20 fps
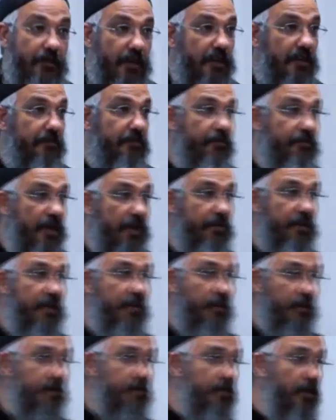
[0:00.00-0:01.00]
Philemon may be
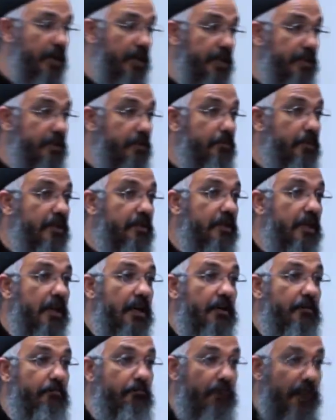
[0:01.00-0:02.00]
also a leader, but
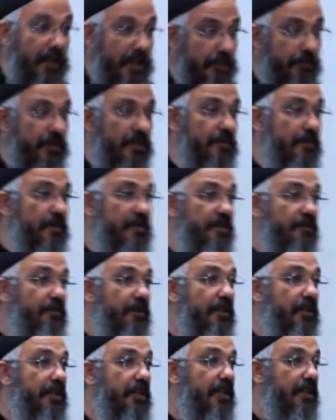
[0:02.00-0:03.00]
Philemon
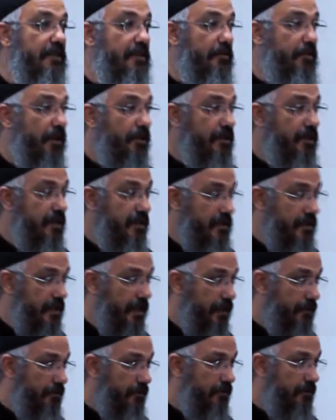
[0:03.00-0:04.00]
specifically is about his
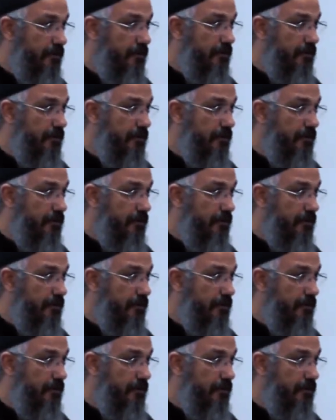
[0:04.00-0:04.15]
slave.